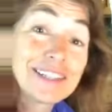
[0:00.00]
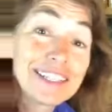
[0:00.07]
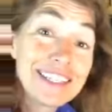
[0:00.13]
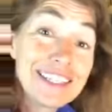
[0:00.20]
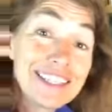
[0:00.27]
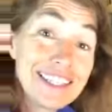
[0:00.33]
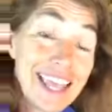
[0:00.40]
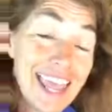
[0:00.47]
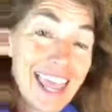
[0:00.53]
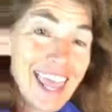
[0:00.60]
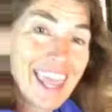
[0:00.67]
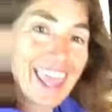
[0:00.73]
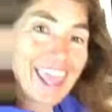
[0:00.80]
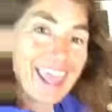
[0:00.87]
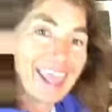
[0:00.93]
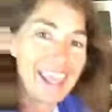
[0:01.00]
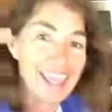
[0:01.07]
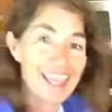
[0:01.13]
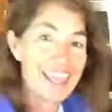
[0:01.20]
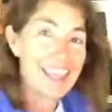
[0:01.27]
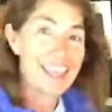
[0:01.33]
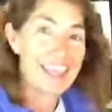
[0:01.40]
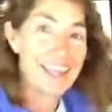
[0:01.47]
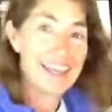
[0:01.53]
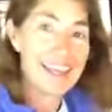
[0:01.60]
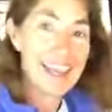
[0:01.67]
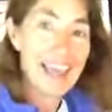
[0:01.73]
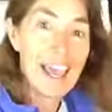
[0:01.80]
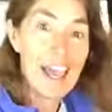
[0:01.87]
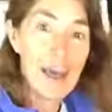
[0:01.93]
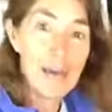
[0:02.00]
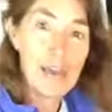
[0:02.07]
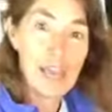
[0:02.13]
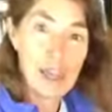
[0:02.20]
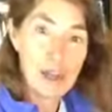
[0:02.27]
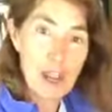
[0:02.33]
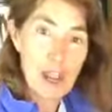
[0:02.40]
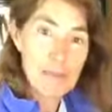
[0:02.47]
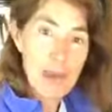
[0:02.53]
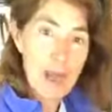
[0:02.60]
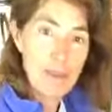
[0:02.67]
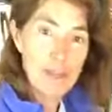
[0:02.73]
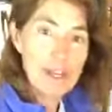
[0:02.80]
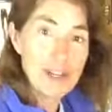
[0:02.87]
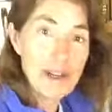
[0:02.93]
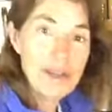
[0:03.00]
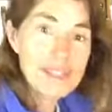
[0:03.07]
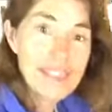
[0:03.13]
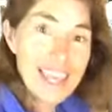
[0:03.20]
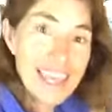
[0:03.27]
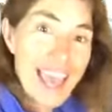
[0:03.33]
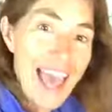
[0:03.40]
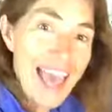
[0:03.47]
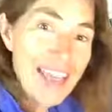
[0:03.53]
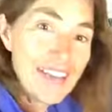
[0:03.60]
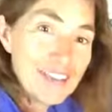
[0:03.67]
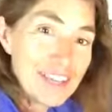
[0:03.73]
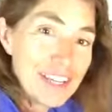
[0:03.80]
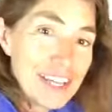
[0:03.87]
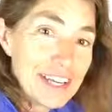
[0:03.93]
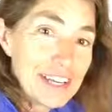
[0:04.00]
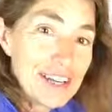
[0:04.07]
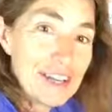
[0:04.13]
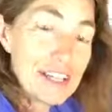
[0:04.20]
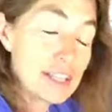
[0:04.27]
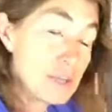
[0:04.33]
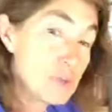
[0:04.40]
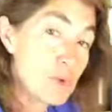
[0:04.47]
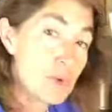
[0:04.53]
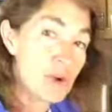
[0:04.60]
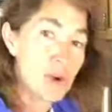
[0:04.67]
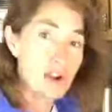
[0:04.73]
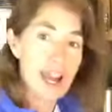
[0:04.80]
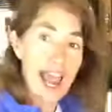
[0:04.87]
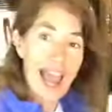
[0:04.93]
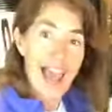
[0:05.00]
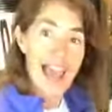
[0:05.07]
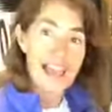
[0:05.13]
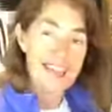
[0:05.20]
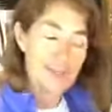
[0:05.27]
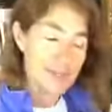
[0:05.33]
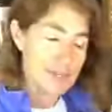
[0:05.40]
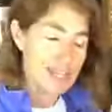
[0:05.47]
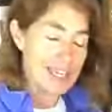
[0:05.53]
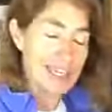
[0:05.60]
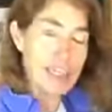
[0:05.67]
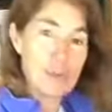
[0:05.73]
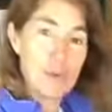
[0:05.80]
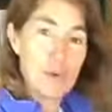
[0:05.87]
today, and pop in a note saying hi if you're here. And the more highs we get, the